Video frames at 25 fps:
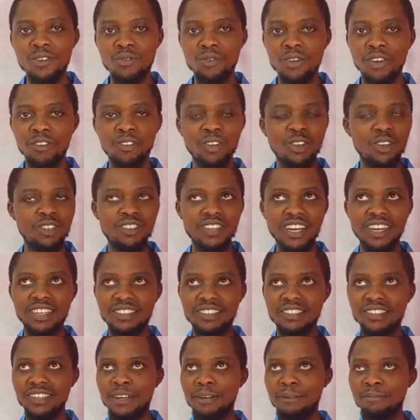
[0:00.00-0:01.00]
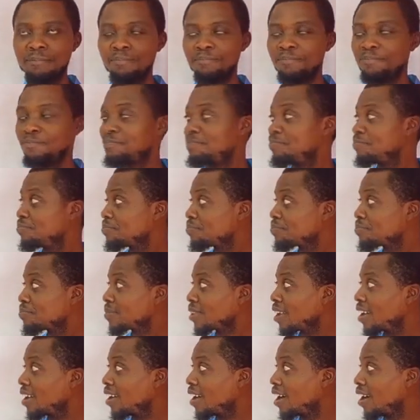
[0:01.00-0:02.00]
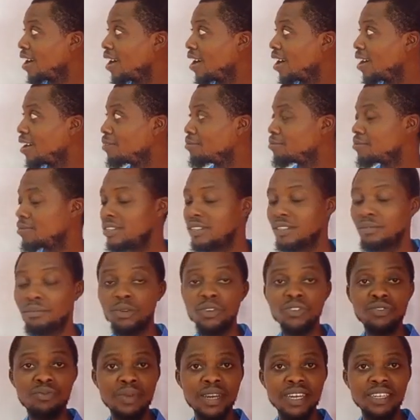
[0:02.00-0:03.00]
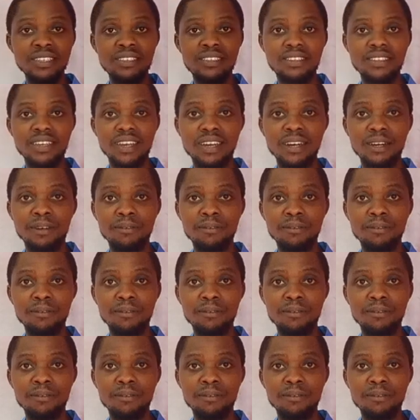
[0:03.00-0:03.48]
We've looked at the movement